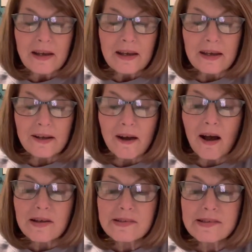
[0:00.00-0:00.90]
It
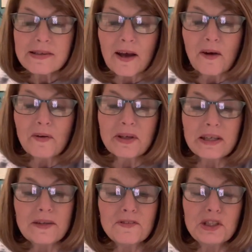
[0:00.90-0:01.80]
also
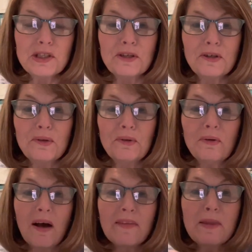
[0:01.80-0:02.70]
gives you
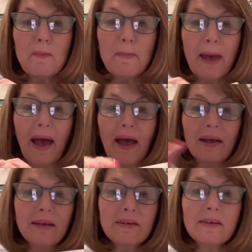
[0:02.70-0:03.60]
on the
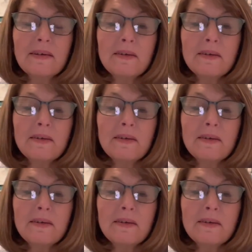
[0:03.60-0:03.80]
back